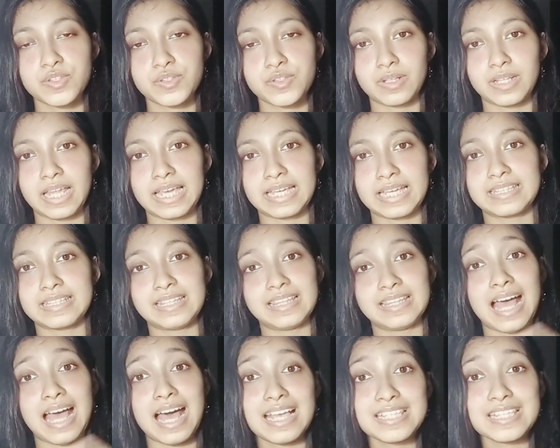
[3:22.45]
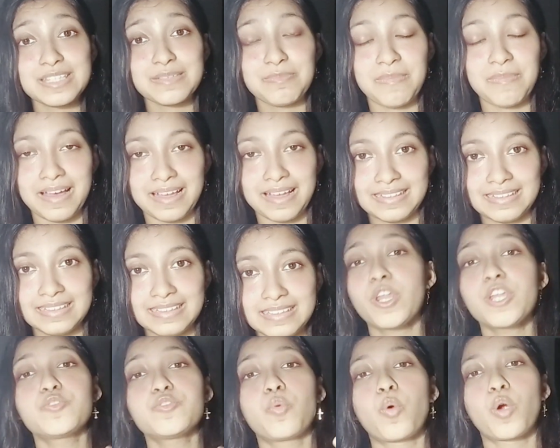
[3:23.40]
So the last month, I
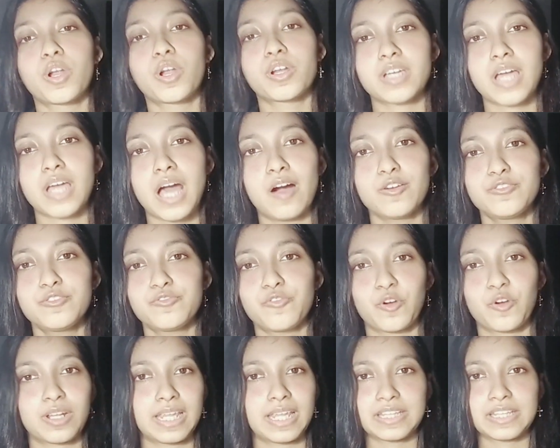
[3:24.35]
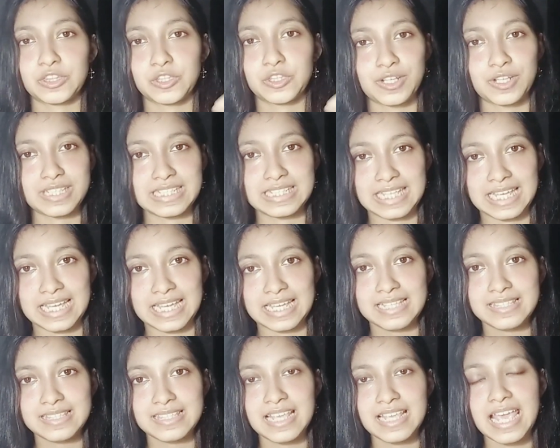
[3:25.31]
wanted to work out for 30
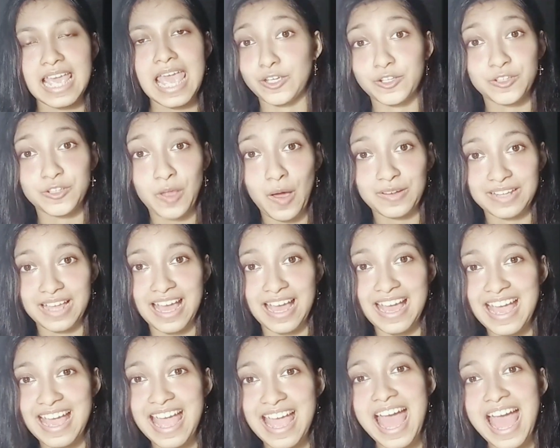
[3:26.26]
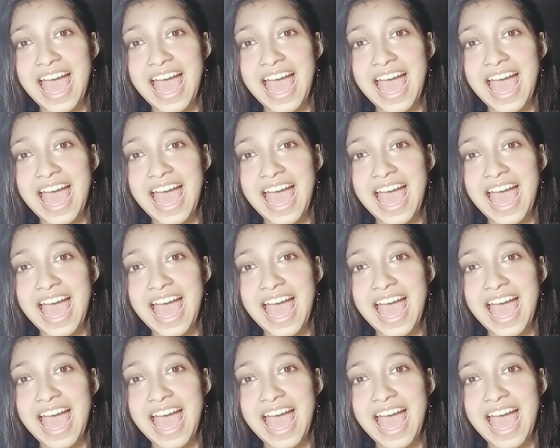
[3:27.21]
days and I could not.